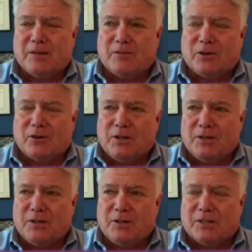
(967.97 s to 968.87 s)

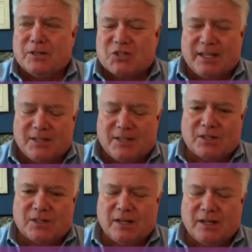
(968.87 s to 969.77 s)
very
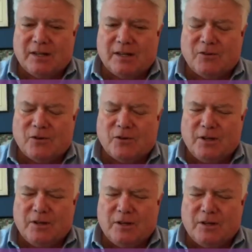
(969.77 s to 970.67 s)
concise and
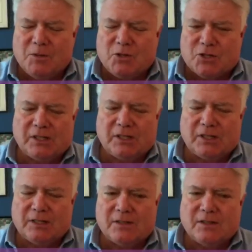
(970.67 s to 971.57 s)
very imagistic. And